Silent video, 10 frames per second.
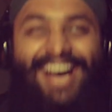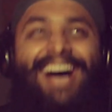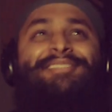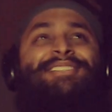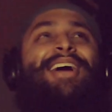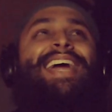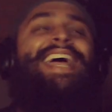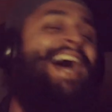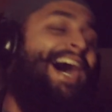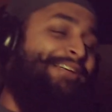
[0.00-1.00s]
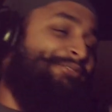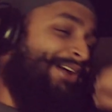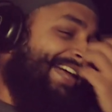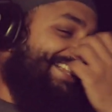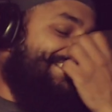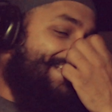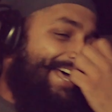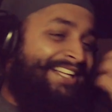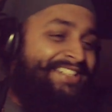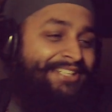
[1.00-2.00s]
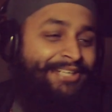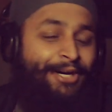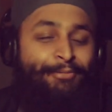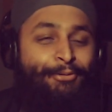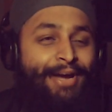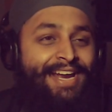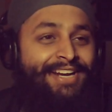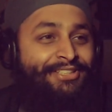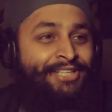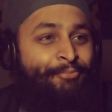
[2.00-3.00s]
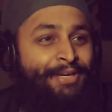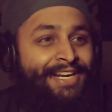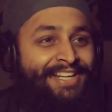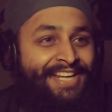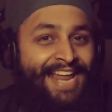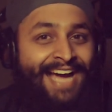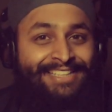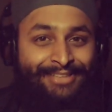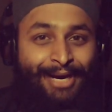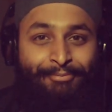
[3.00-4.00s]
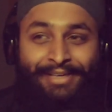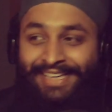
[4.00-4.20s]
I'm sorry. This is a terrible way into jumping into the next topic.